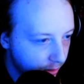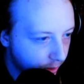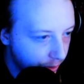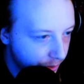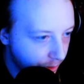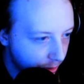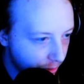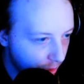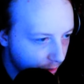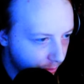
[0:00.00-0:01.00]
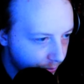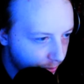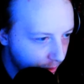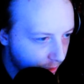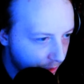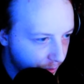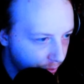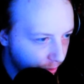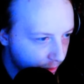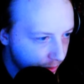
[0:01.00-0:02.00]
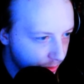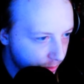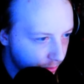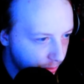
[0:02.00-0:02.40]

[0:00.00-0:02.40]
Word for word: I'm here to screw day up. I need these points.